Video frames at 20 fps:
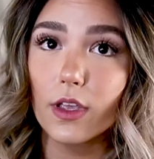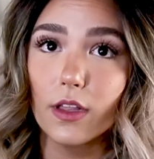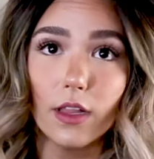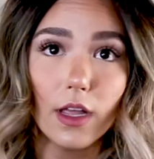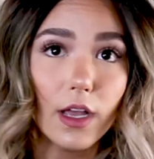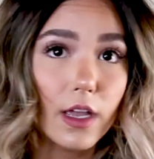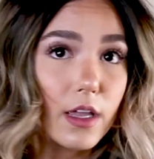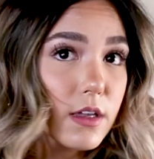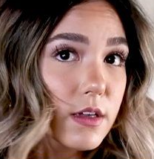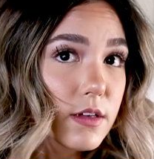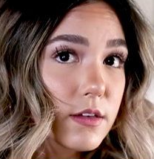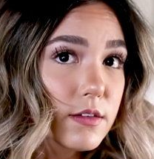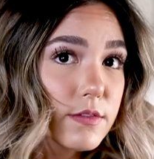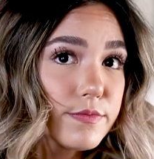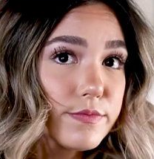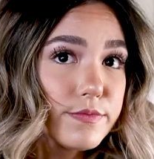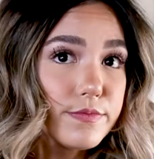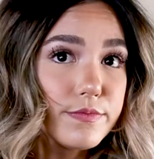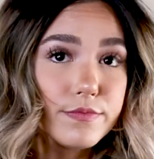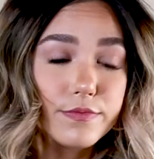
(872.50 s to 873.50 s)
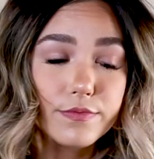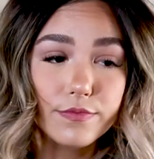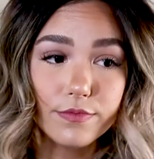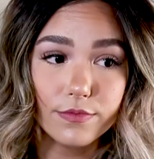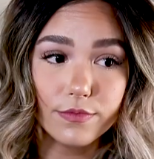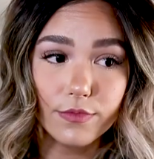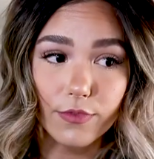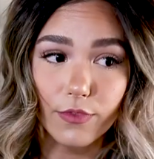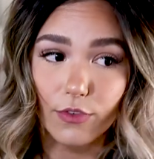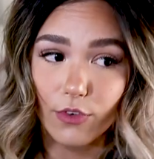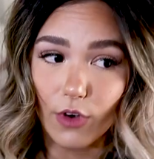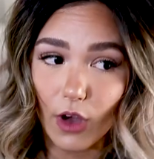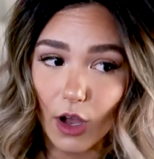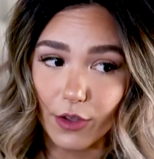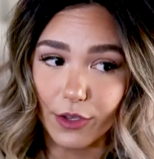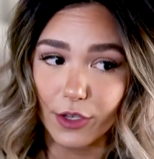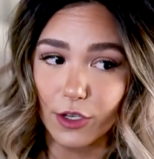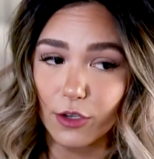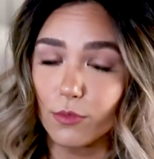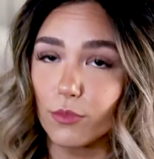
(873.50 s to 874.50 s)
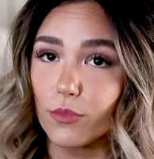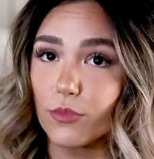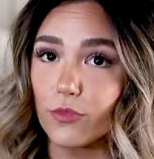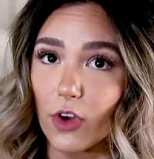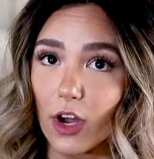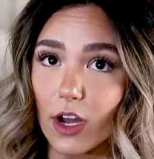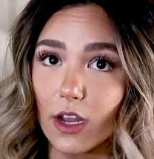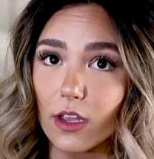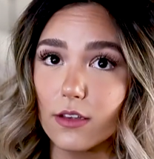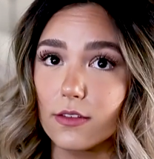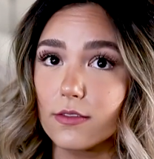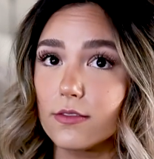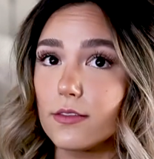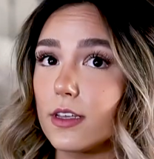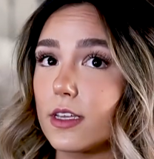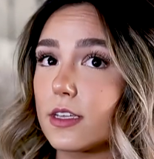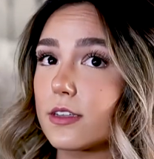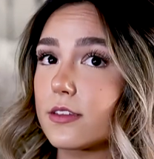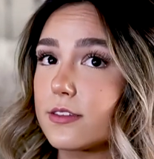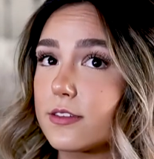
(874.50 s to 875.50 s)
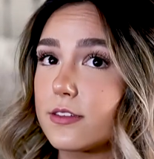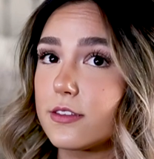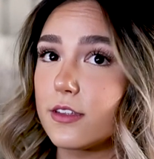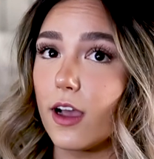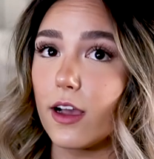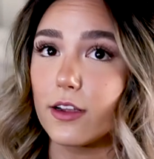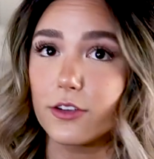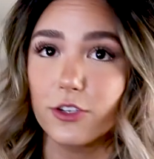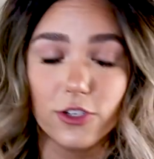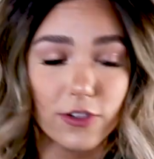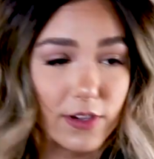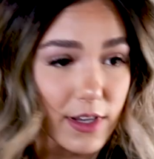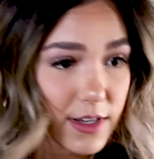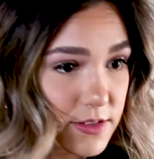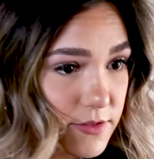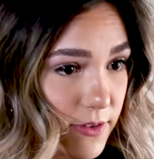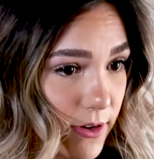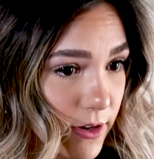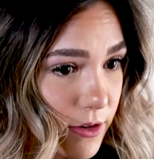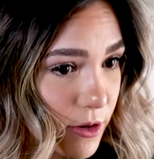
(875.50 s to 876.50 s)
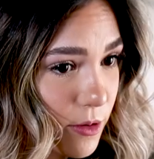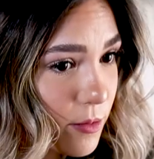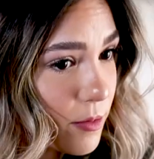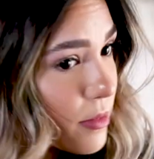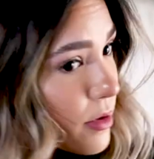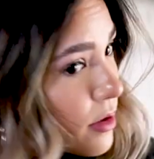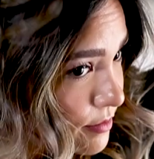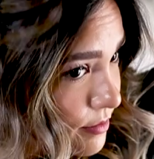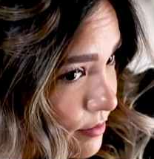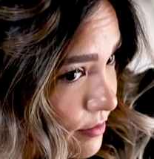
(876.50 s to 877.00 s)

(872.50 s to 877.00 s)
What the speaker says: Like volume, right? Like such nice volume.